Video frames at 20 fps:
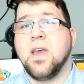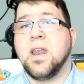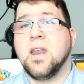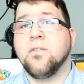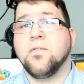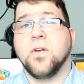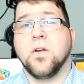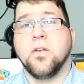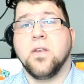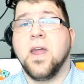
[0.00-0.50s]
and
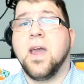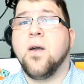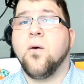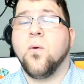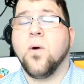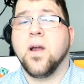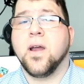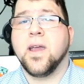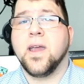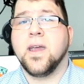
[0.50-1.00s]
if you're
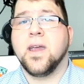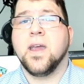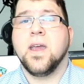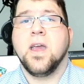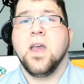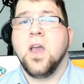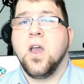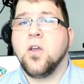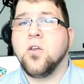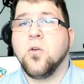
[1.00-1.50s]
networking,
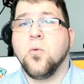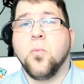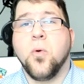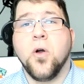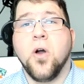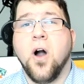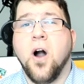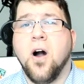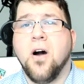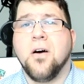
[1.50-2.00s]
you
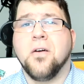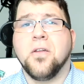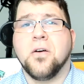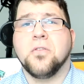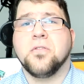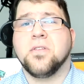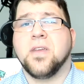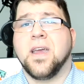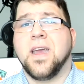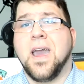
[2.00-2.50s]
put all
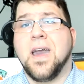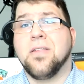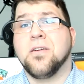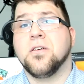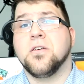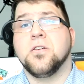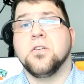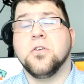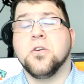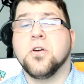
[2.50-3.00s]
those
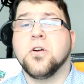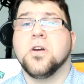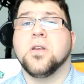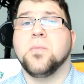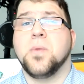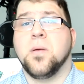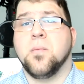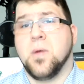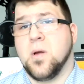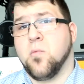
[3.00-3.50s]
together, you're going to
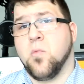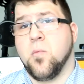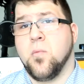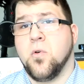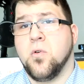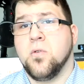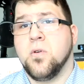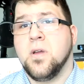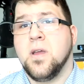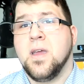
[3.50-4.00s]
be
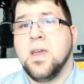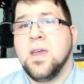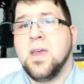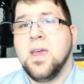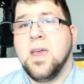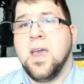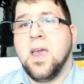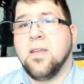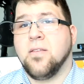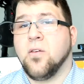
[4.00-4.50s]
memorable.
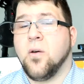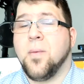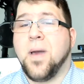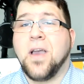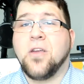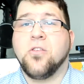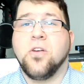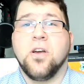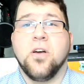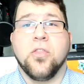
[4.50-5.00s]
And so I'm
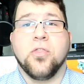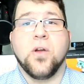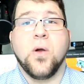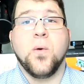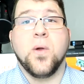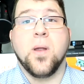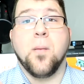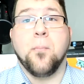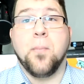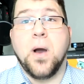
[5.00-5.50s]
actually going to
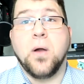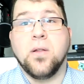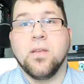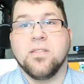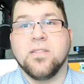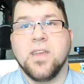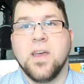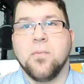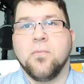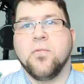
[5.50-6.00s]
throw in a
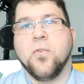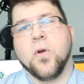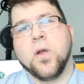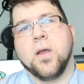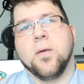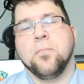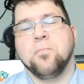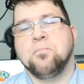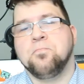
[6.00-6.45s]
bonus tip for you.